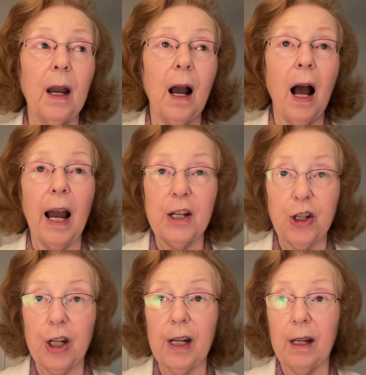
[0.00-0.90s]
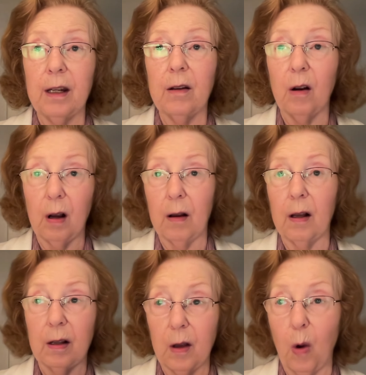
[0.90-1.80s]
hygiene,
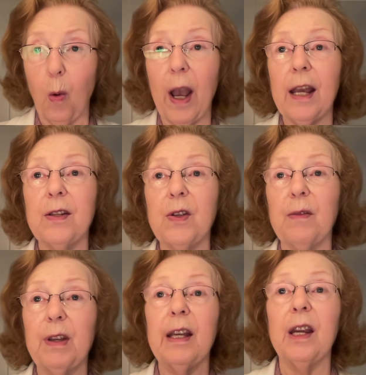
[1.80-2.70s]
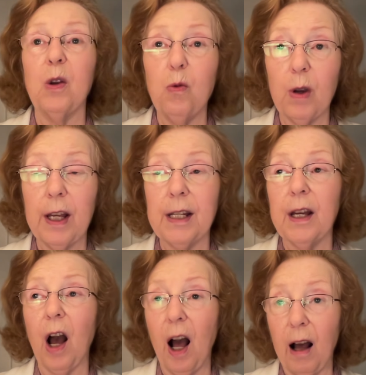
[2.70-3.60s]
ways of getting rid
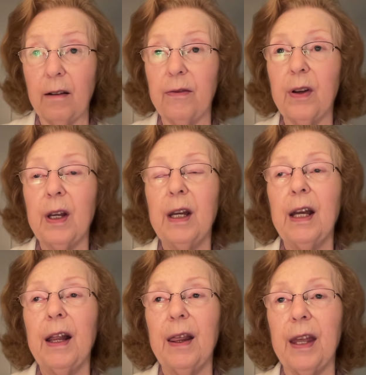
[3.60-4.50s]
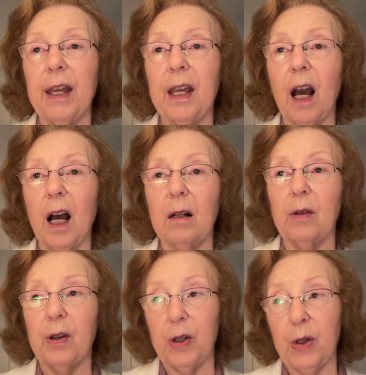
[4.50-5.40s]
of the
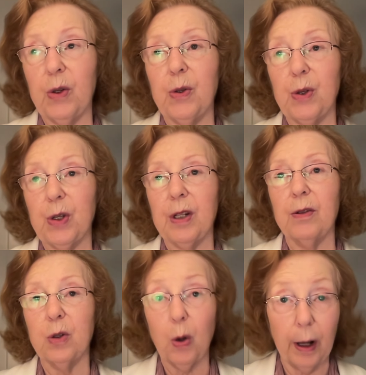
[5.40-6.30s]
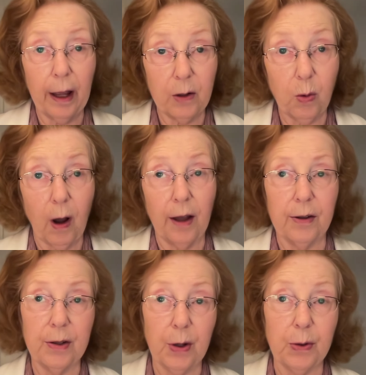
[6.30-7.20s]
used toilet water,
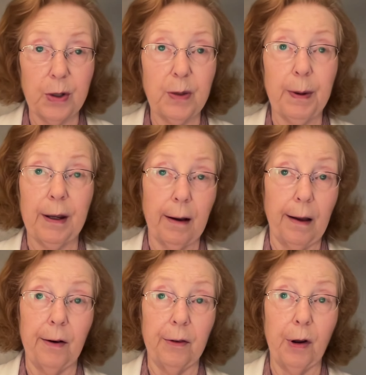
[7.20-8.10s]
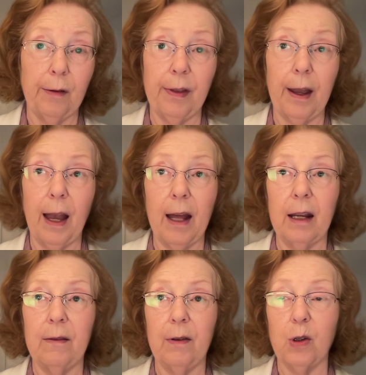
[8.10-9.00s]
so to speak. I don't know if they had
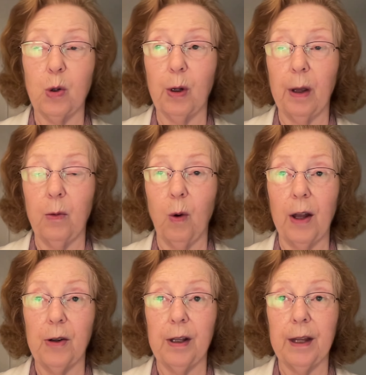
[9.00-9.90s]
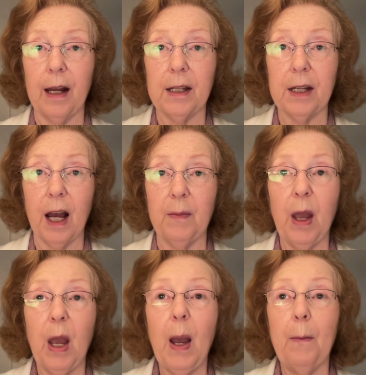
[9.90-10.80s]
even toilet water at that time.
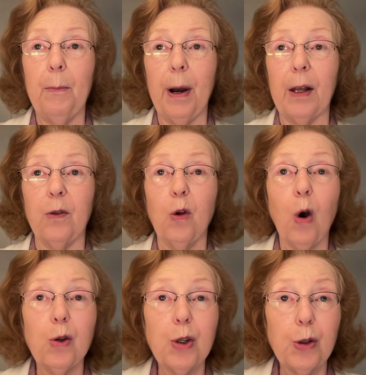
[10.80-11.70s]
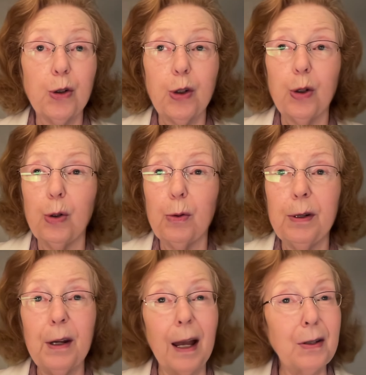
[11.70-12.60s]
But those are two
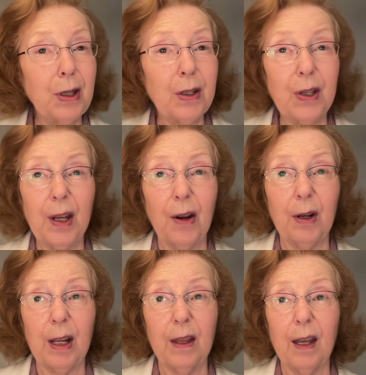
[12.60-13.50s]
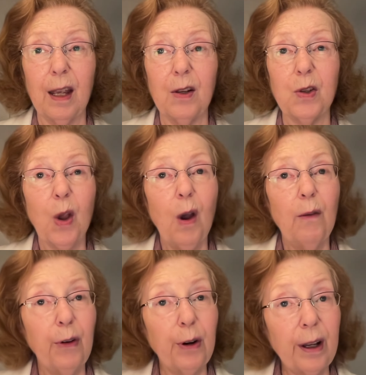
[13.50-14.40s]
necessary things
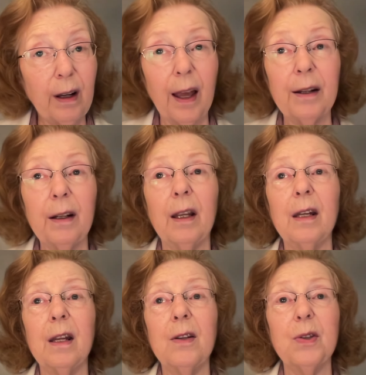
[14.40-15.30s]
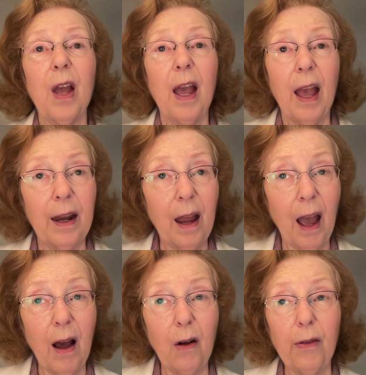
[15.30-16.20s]
for cleanliness and
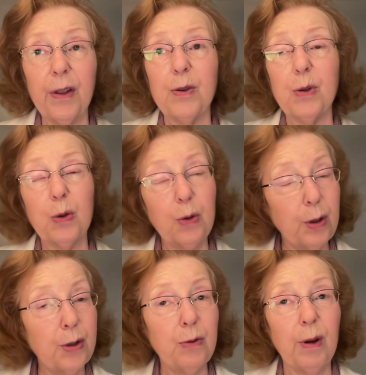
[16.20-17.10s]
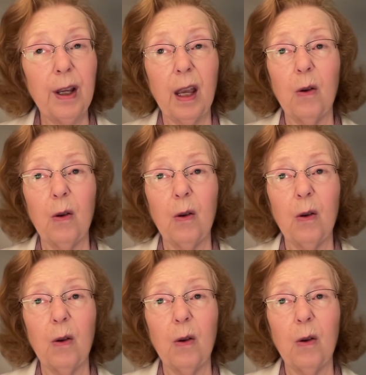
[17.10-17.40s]
health, is good drinking